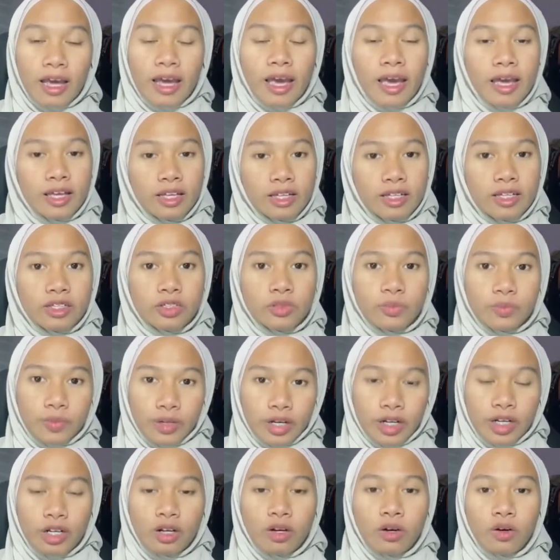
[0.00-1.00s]
ankle
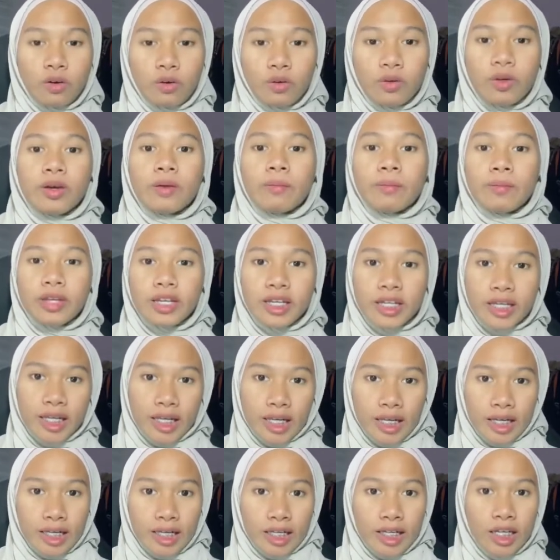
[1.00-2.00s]
sprain, or
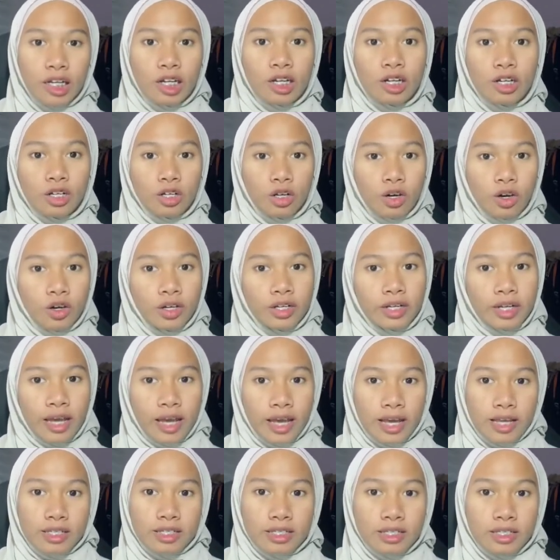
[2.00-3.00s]
medically known
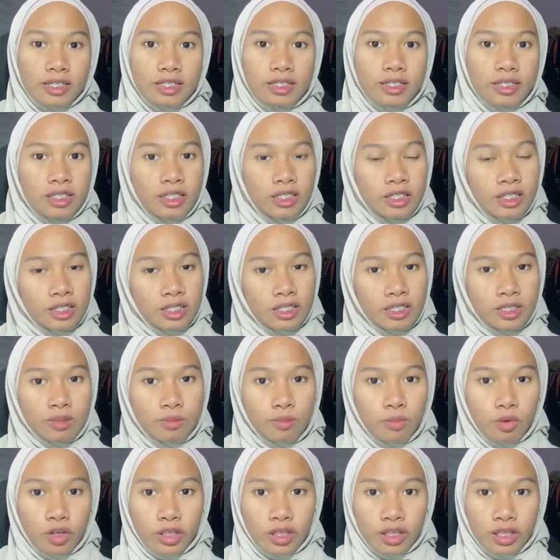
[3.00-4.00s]
as a
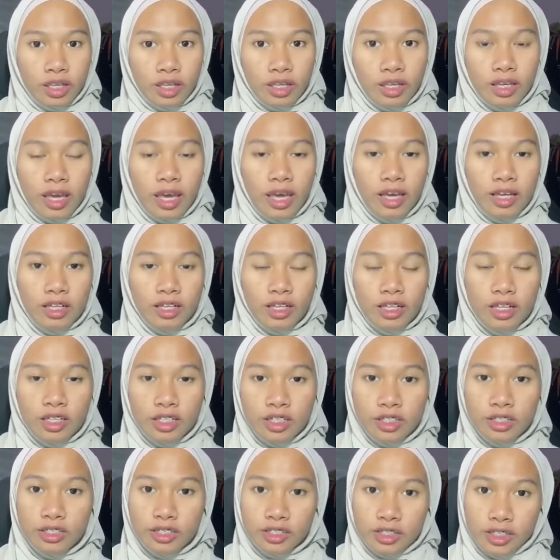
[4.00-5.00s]
syndesmotic ankle
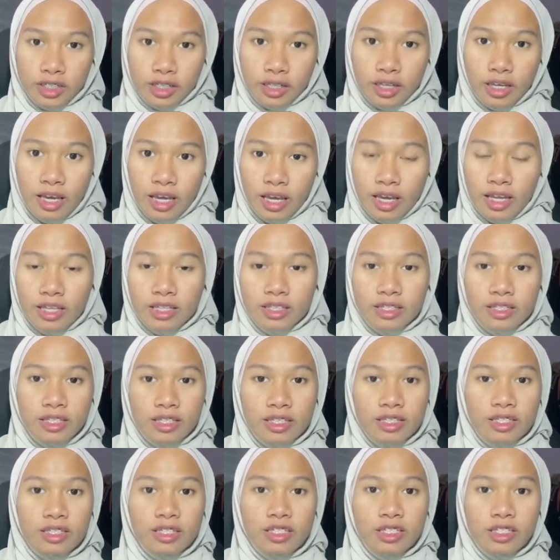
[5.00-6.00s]
injury.
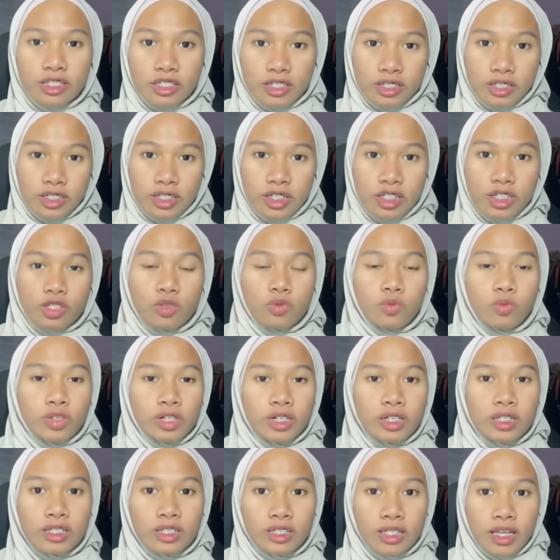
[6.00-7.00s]
This injury is
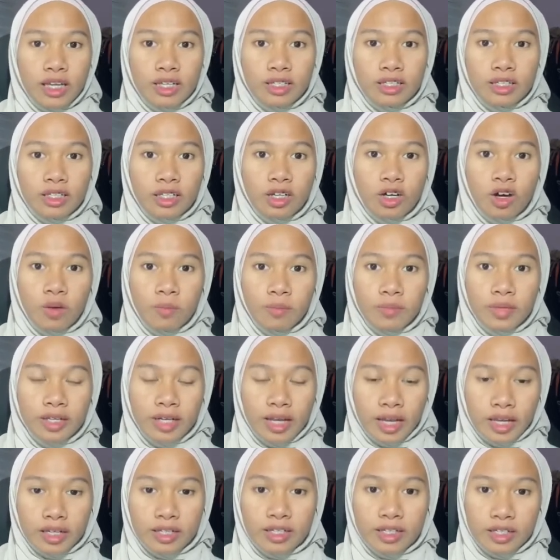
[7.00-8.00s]
worse than the common
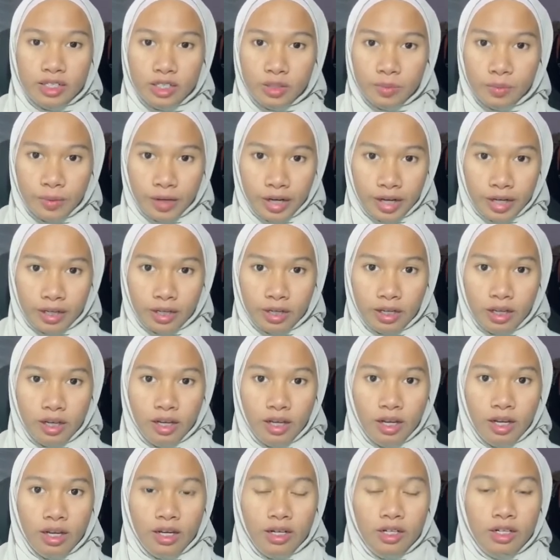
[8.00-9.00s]
ankle sprain,
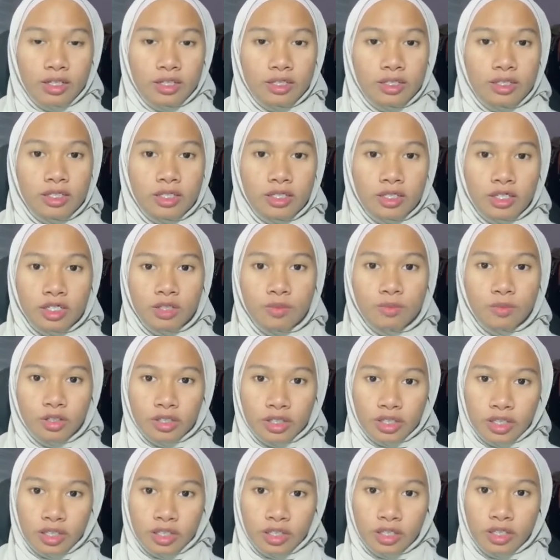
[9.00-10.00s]
the
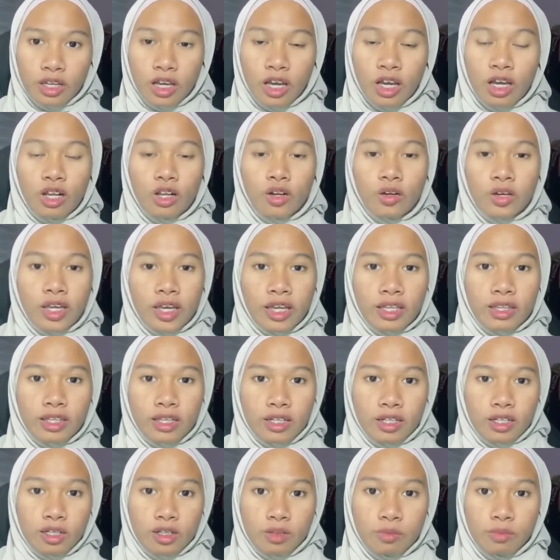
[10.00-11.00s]
syndesmotic located
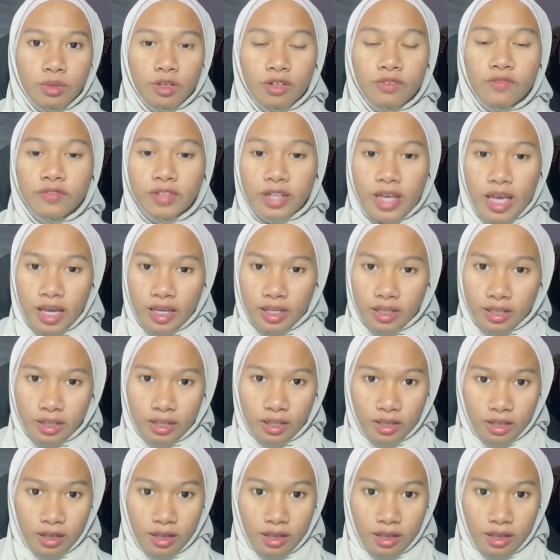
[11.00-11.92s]
above the ankle.